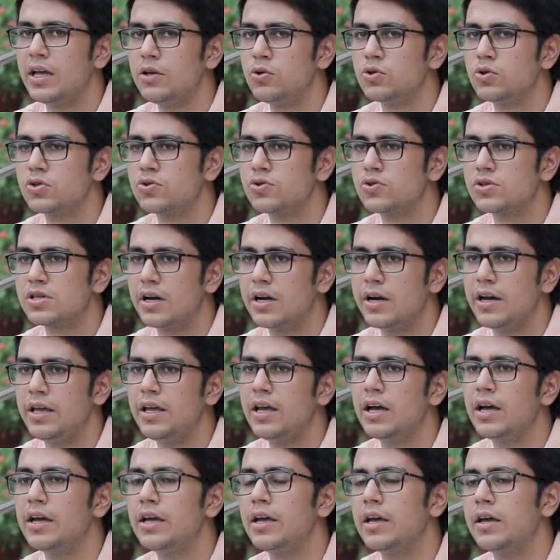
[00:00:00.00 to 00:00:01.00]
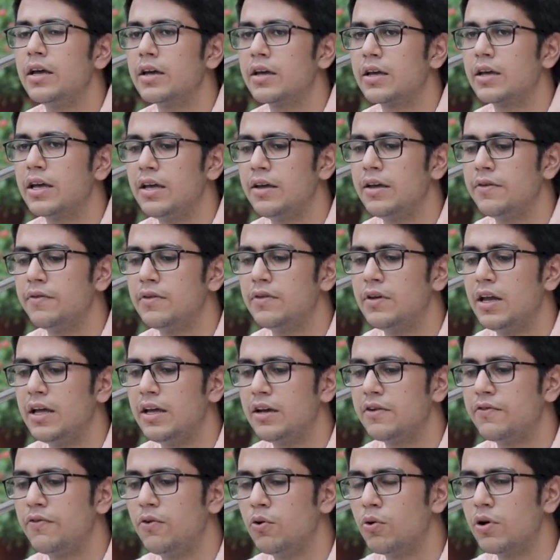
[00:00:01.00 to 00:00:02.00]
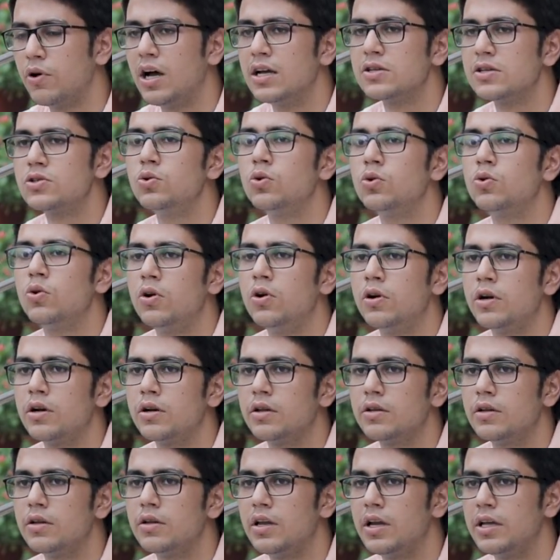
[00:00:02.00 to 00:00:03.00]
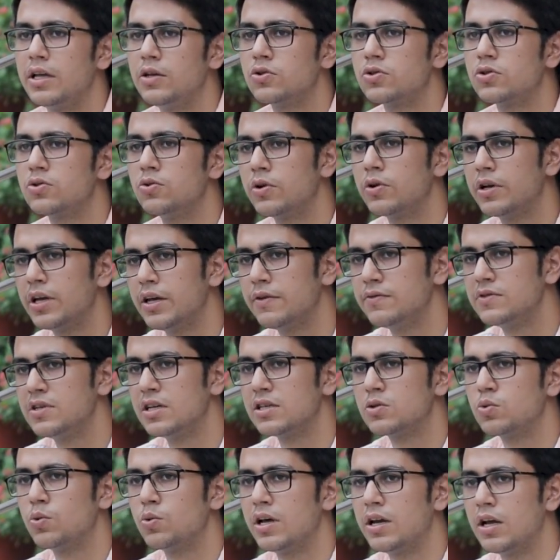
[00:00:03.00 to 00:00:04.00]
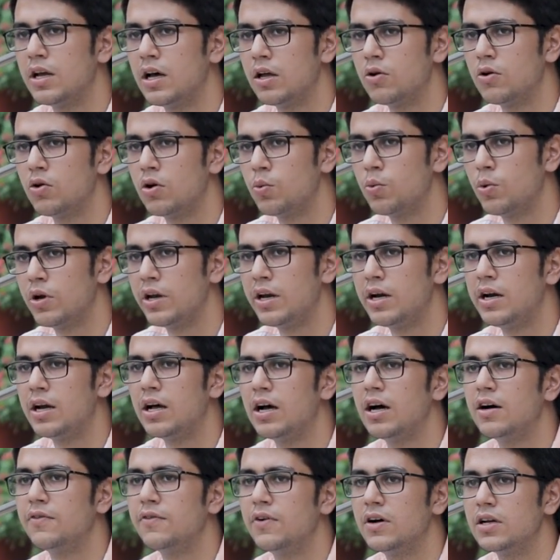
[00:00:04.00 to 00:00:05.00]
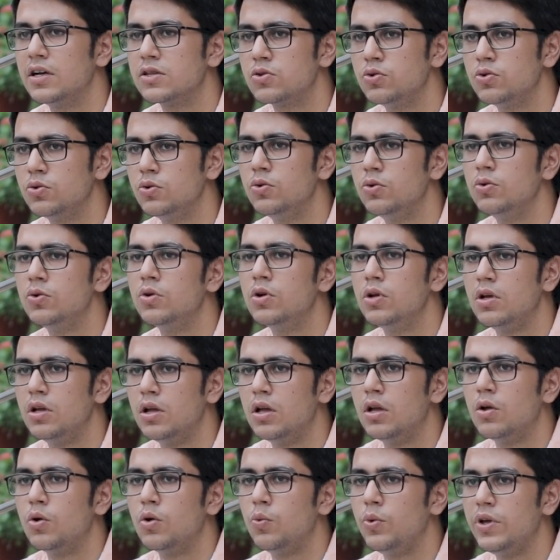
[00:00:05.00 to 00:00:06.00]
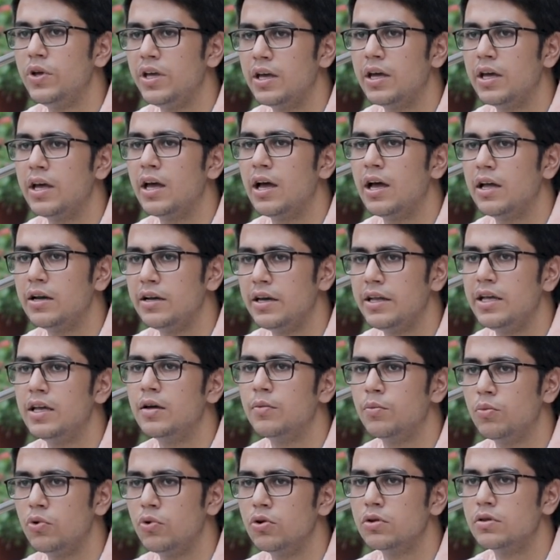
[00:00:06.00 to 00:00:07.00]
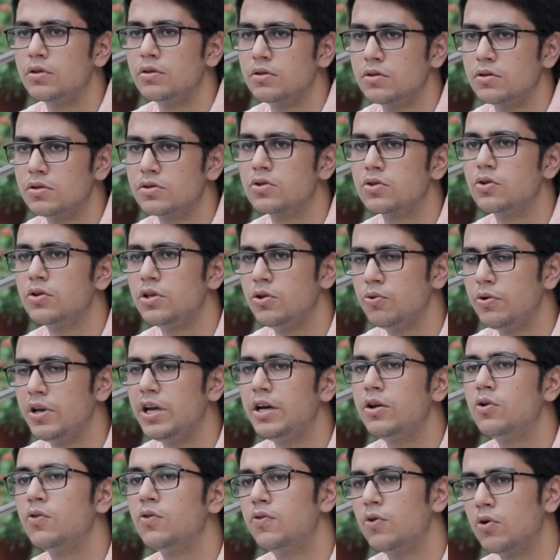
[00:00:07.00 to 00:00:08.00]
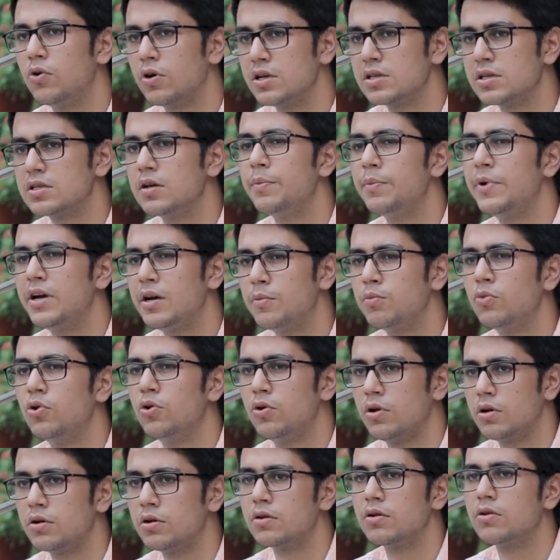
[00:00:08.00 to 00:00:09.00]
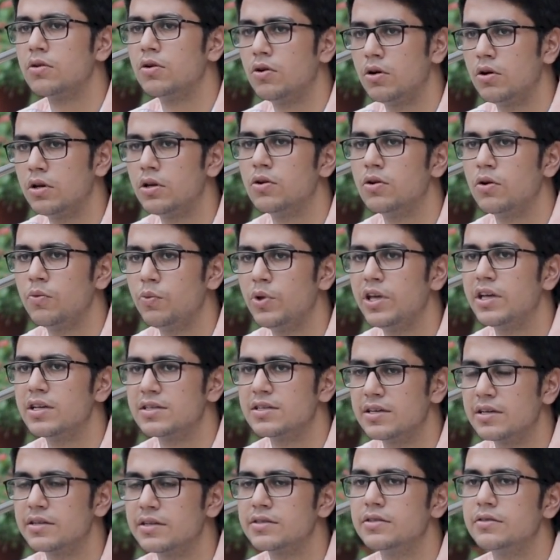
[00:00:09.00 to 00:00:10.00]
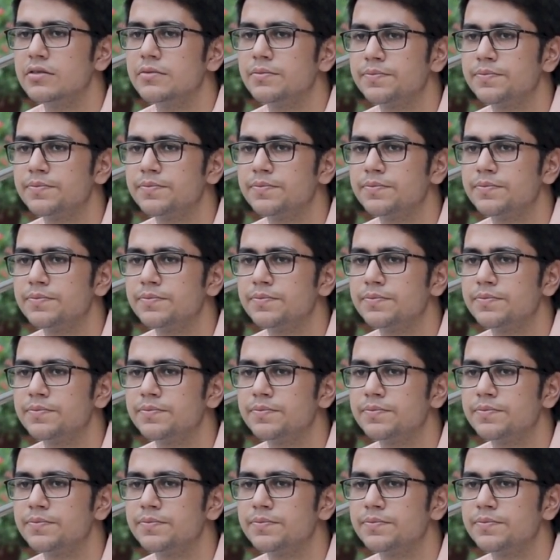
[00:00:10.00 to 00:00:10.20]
used to study, I gave like 4 hours to quant, and I used to give just 1 hour or 1.5 hours to VA and DM both. So you need to focus a bit more on your weakest section.